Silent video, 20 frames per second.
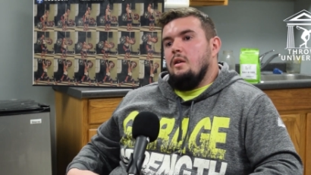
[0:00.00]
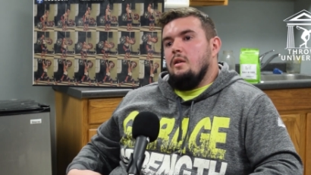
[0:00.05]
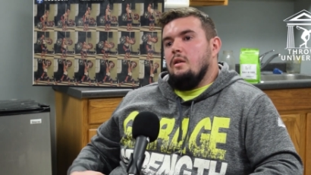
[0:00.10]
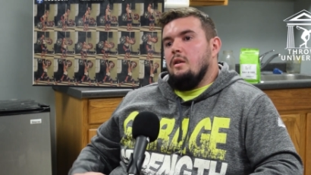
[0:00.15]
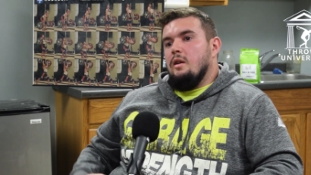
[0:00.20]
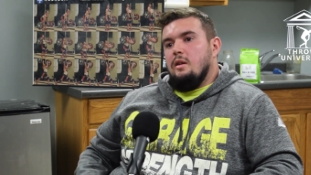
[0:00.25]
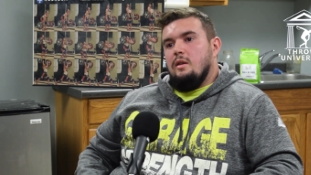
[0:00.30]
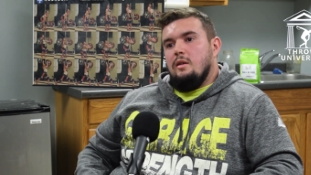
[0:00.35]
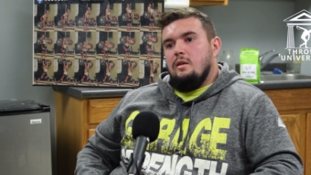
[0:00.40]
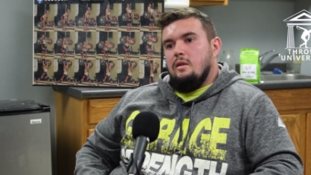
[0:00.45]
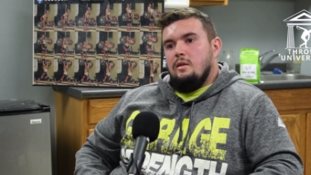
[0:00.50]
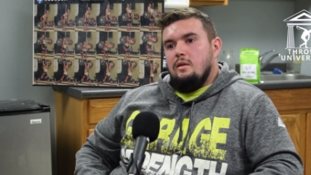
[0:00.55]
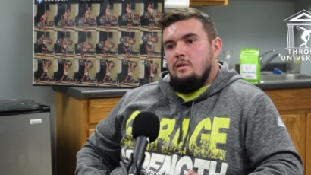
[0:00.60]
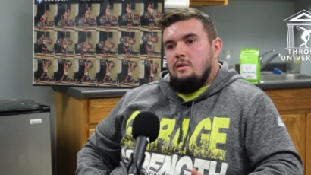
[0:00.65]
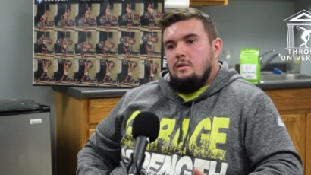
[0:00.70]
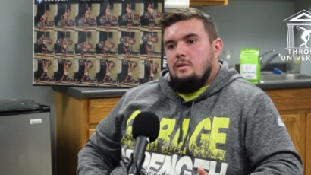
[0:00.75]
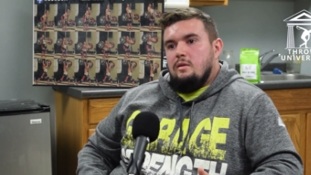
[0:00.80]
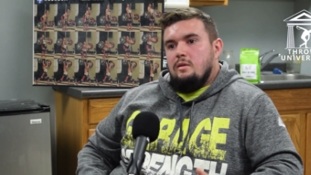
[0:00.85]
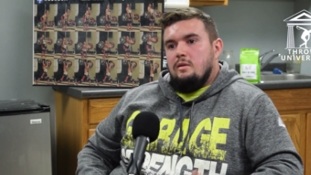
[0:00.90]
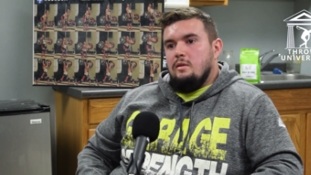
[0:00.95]
like
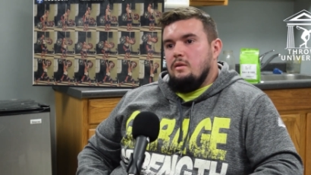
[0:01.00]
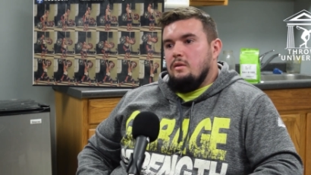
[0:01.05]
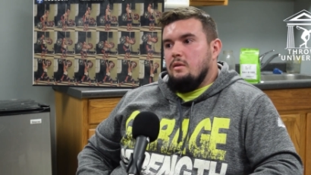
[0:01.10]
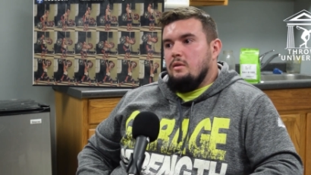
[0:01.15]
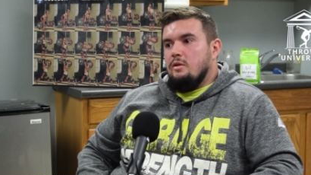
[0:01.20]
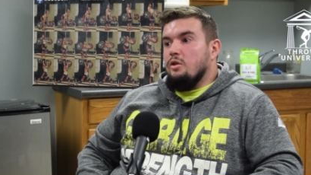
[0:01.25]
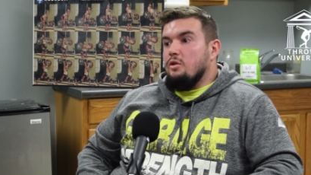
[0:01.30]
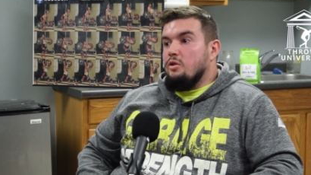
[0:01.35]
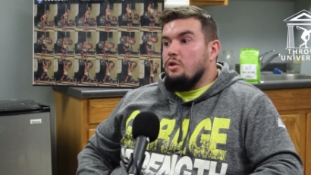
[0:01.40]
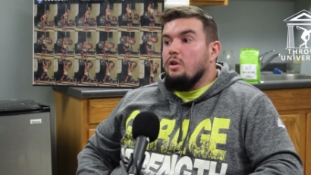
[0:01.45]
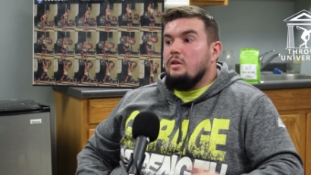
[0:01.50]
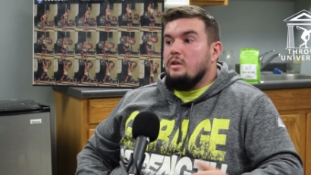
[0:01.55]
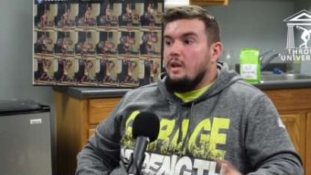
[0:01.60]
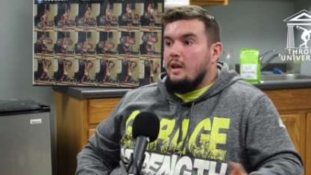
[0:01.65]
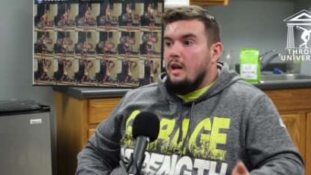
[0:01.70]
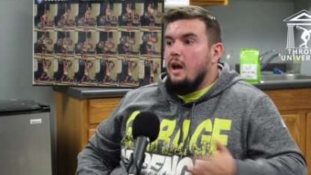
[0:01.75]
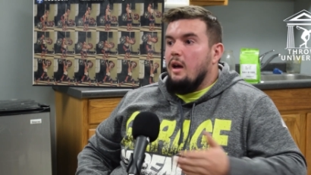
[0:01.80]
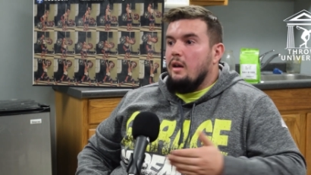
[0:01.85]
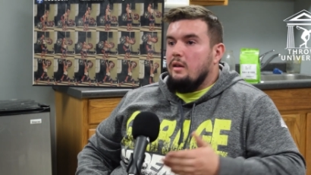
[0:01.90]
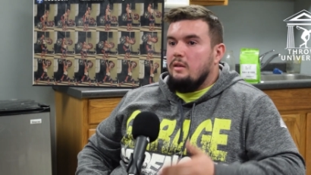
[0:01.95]
just t- took the
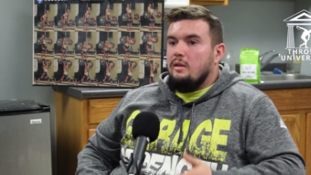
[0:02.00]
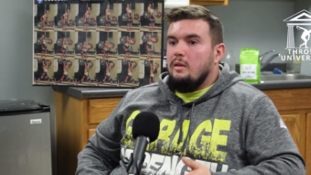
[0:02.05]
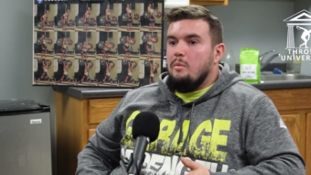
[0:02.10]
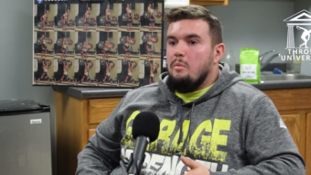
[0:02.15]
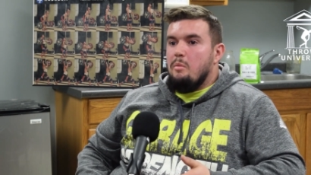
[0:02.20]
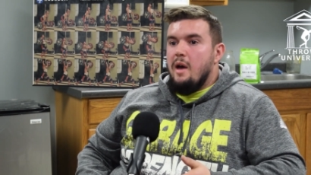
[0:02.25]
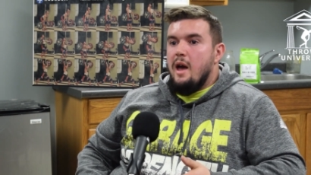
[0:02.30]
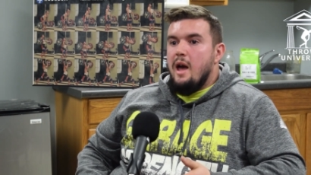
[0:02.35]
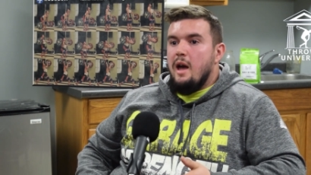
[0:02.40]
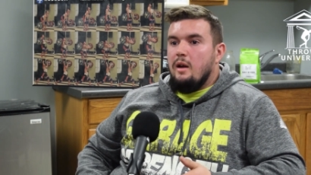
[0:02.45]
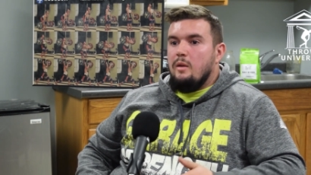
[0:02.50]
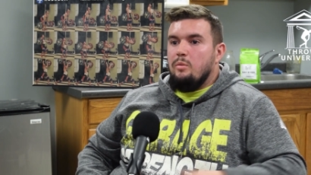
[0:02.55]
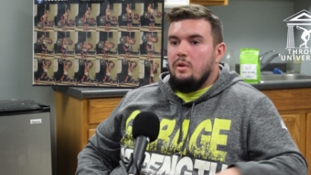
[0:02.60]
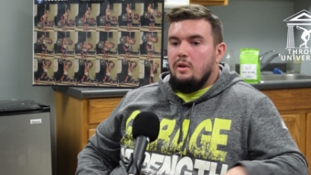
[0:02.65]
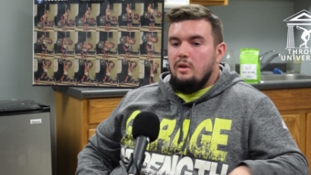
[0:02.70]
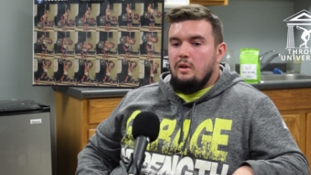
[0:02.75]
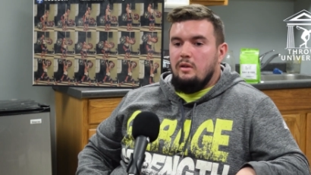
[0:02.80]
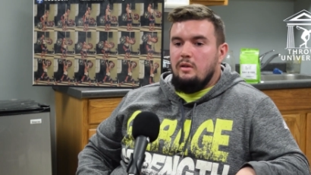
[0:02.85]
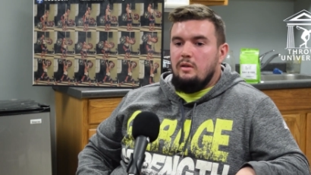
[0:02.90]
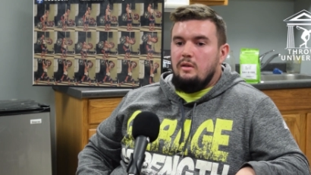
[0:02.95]
calcium back
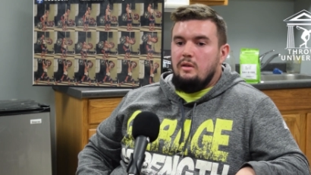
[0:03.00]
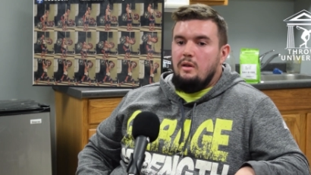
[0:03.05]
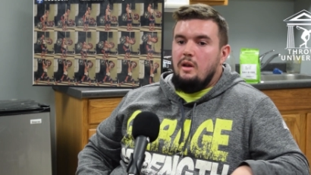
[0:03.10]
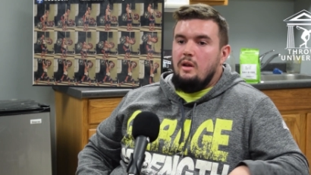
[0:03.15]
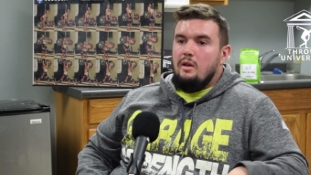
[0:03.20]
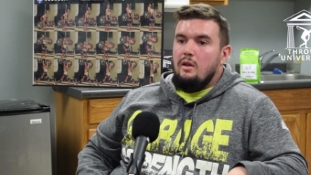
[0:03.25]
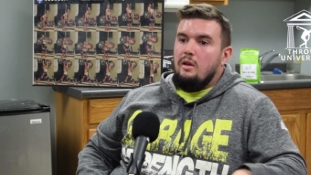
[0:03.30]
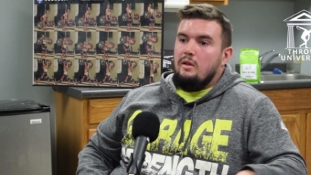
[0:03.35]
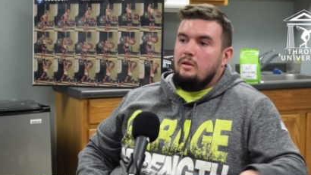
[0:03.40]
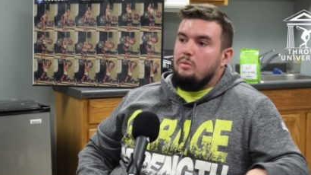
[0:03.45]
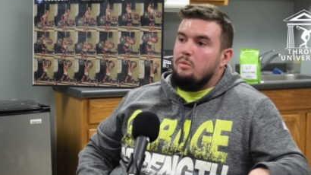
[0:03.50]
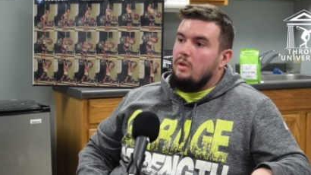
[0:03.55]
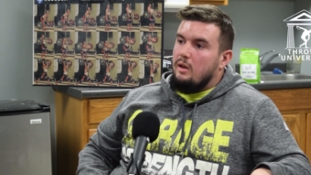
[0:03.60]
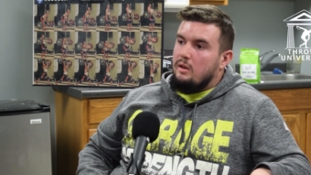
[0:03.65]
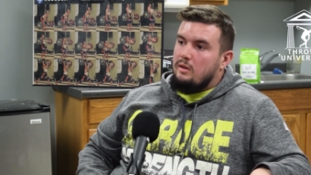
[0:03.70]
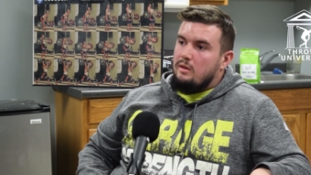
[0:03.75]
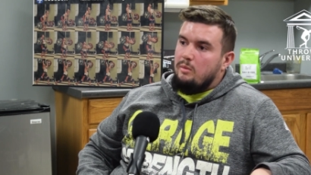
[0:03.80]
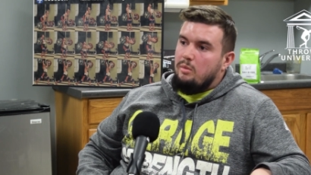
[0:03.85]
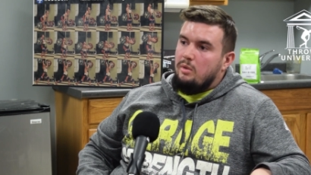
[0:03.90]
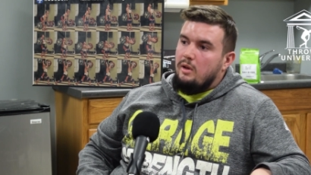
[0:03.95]
because I lost
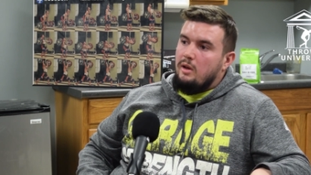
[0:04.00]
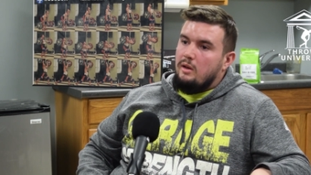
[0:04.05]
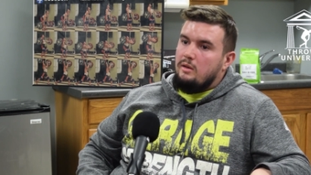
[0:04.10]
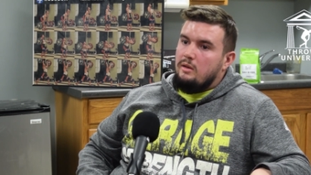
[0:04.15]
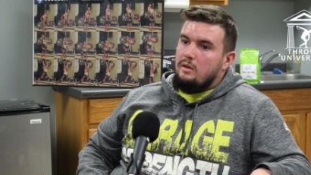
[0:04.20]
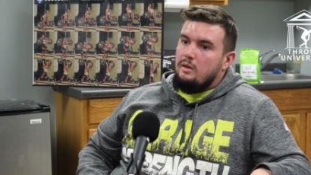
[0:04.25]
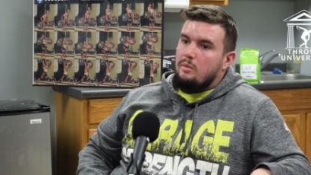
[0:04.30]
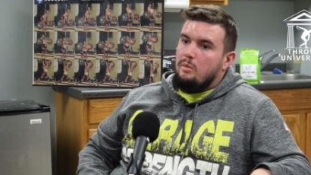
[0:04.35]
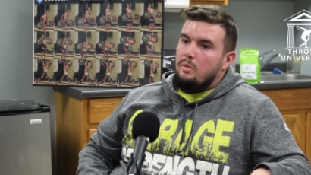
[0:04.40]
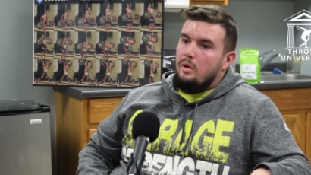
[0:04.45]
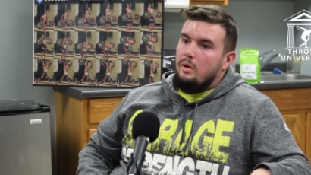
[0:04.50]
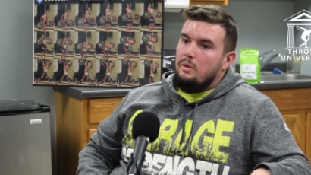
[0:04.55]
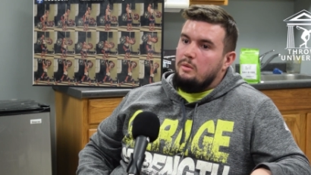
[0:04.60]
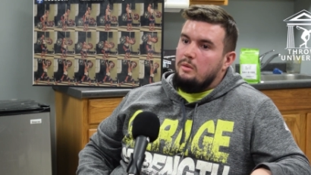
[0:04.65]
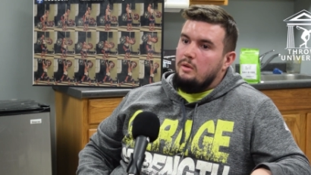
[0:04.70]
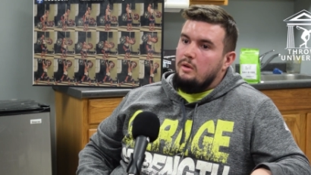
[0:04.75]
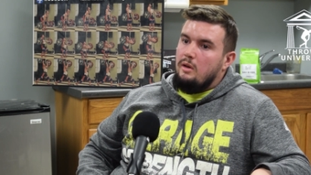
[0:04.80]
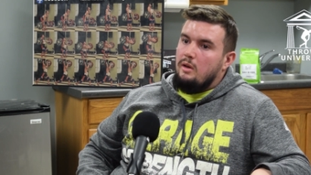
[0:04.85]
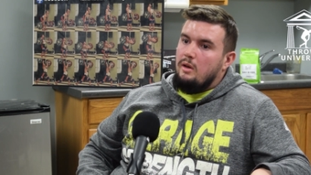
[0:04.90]
blood supply to the bone.